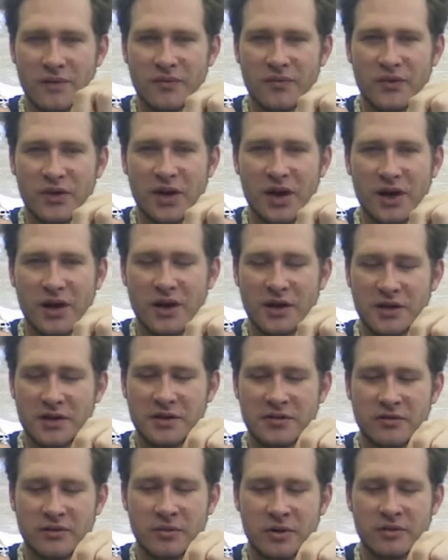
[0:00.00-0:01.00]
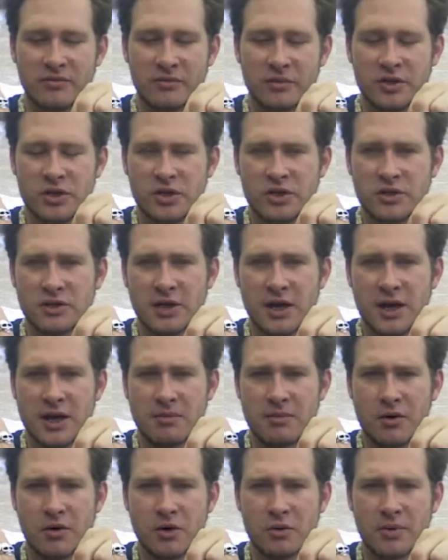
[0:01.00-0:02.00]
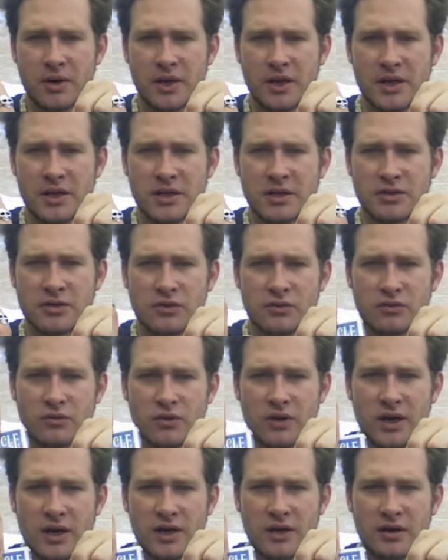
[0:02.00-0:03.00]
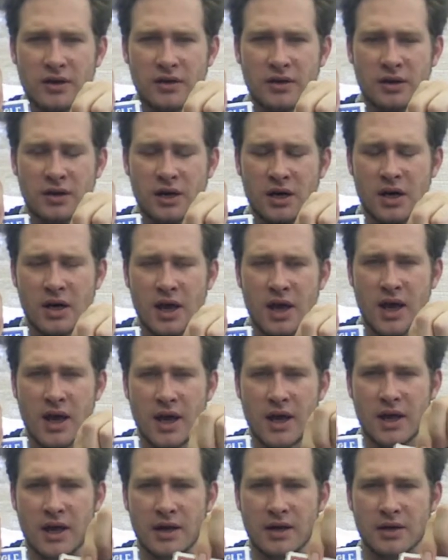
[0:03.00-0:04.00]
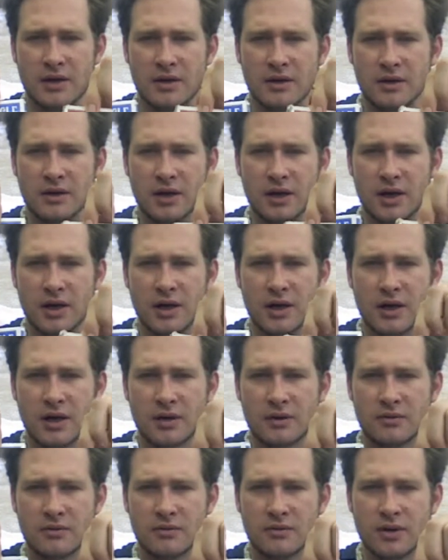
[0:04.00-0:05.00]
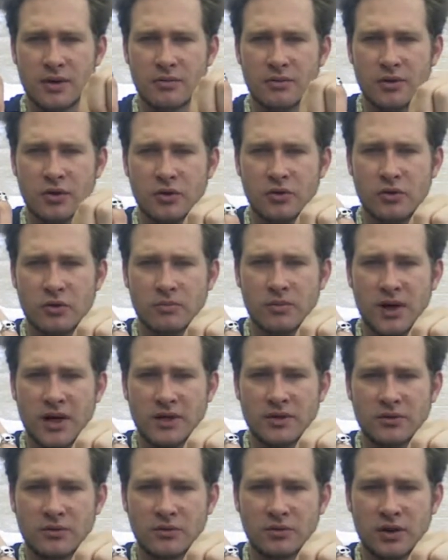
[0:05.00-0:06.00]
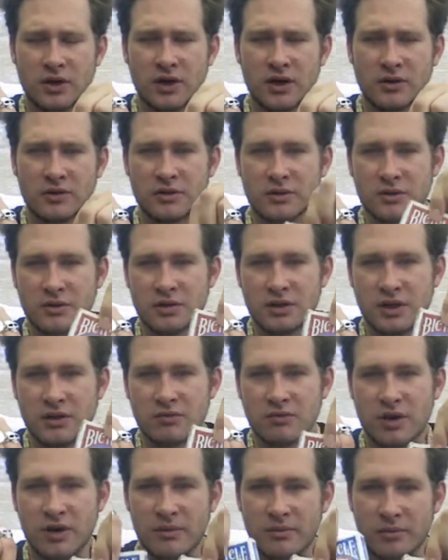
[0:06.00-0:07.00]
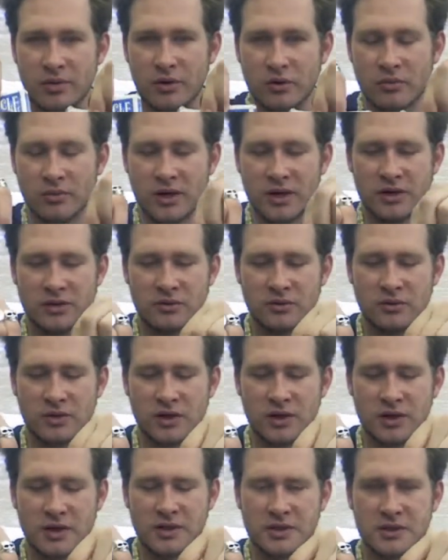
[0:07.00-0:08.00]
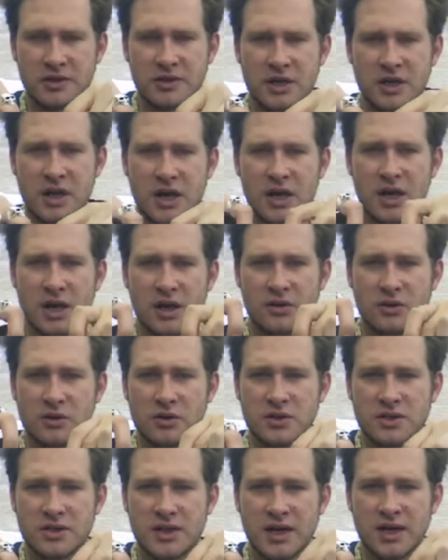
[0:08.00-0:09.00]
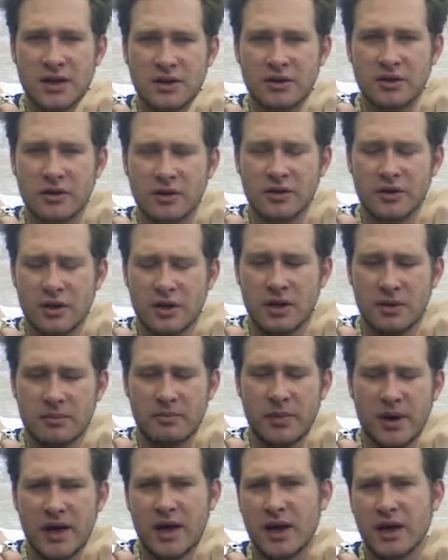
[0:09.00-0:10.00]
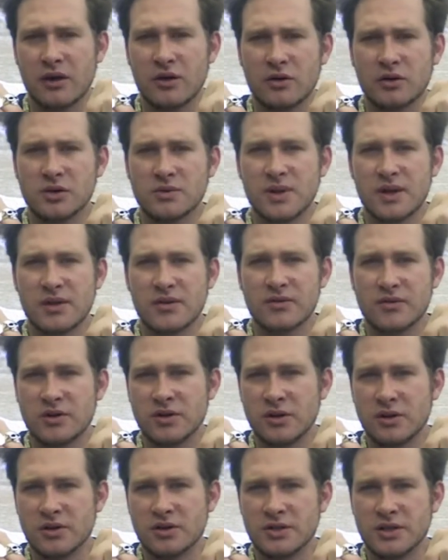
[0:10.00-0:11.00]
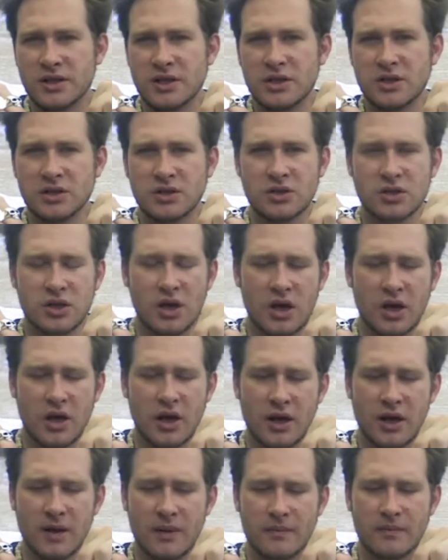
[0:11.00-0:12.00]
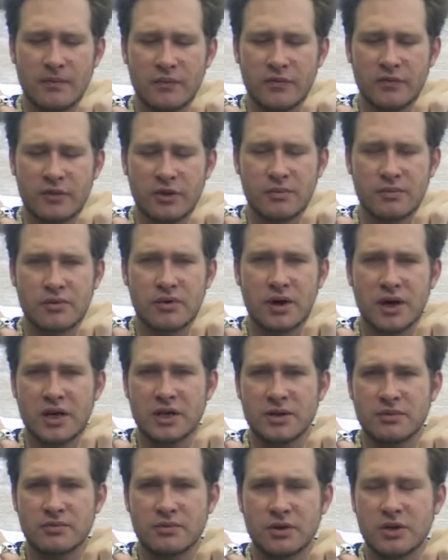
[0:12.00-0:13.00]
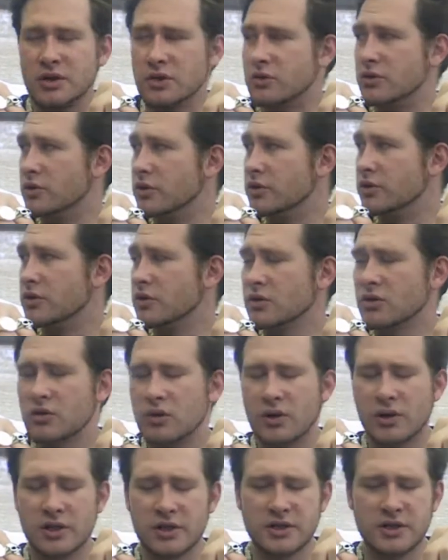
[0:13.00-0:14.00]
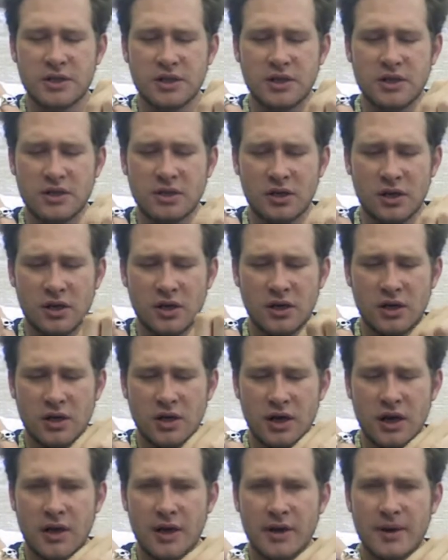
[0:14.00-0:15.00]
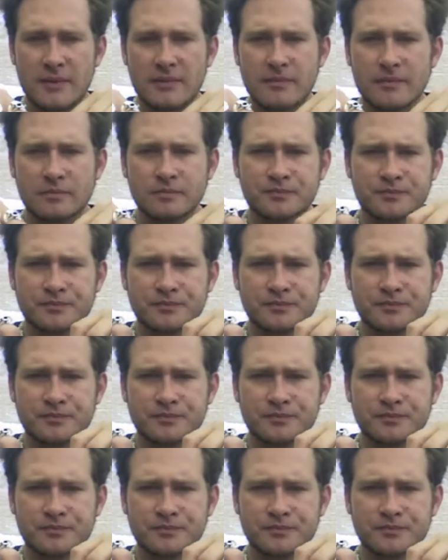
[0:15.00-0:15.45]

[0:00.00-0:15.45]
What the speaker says: cards for both magicians and poker players, red and blue bicycle cards. Actually, red and blue bicycle cards. Your standard pack costs about $3 each. For the price, pretty good quality. When